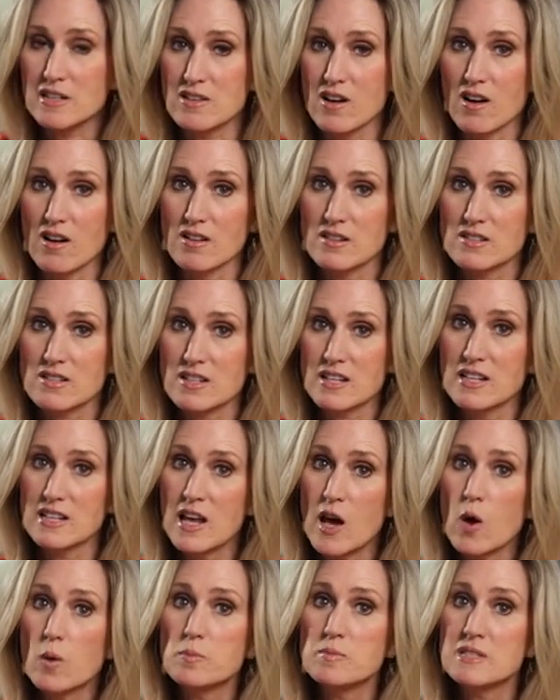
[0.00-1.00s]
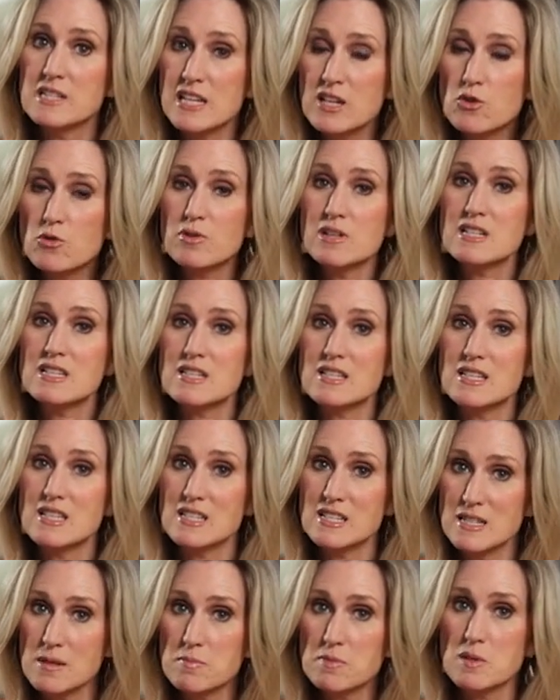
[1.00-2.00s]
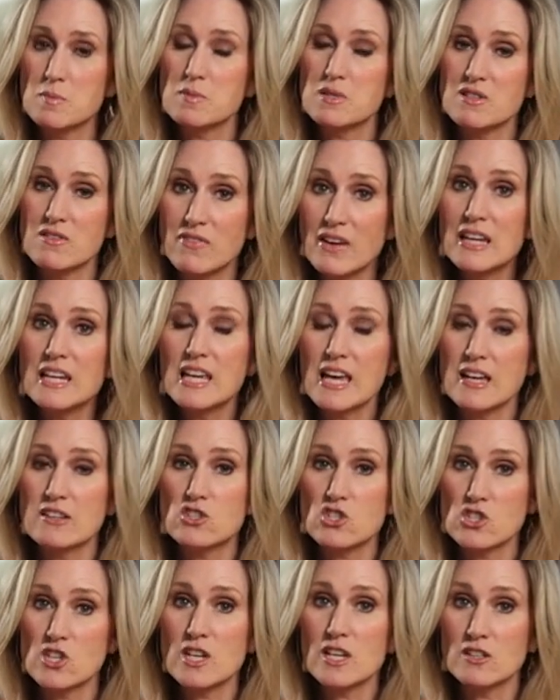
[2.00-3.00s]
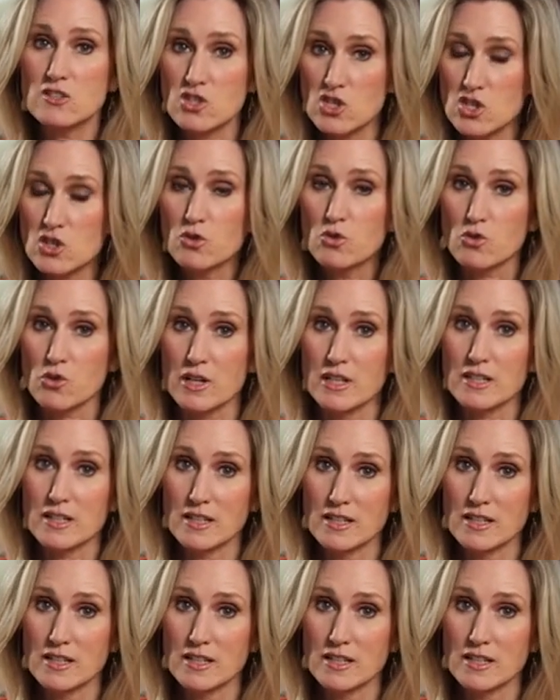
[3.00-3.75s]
dogs can help decrease the symptoms of ADHD in children.